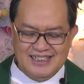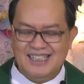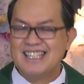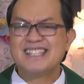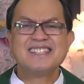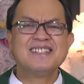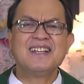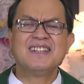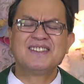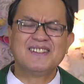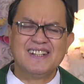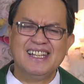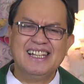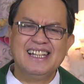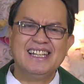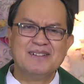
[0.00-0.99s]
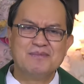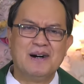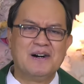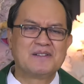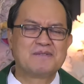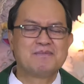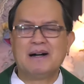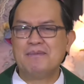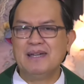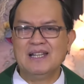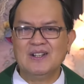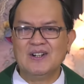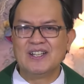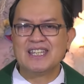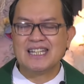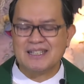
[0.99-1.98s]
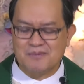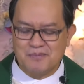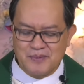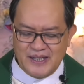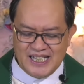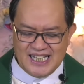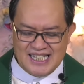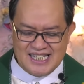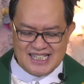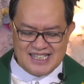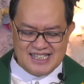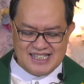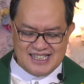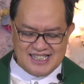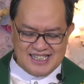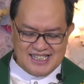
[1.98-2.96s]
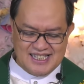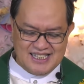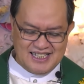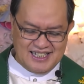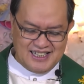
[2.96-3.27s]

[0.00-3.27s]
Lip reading: is not really about Babylonian priests.